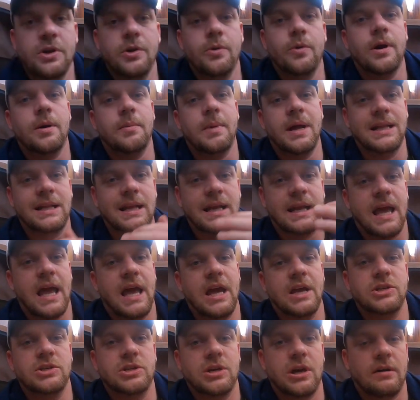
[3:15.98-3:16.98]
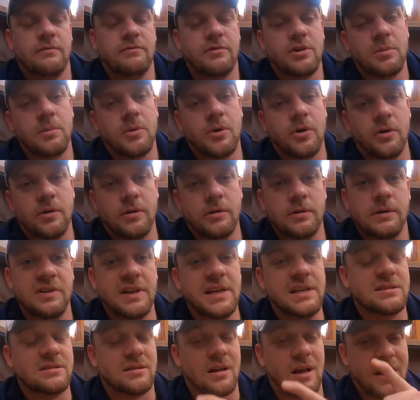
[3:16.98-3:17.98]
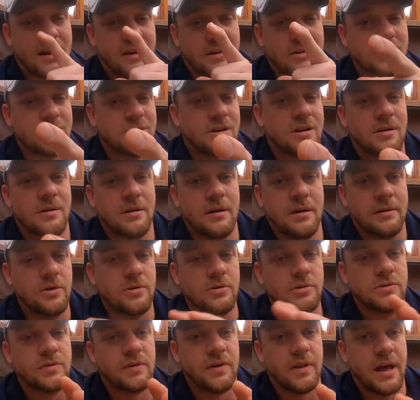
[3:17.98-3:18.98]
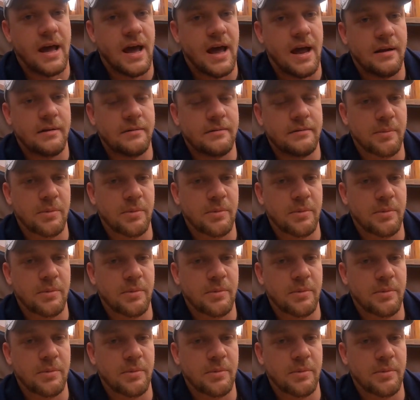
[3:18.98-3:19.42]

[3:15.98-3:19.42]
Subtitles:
So you want to make the cage comfortable. Fleece liners are huge for that.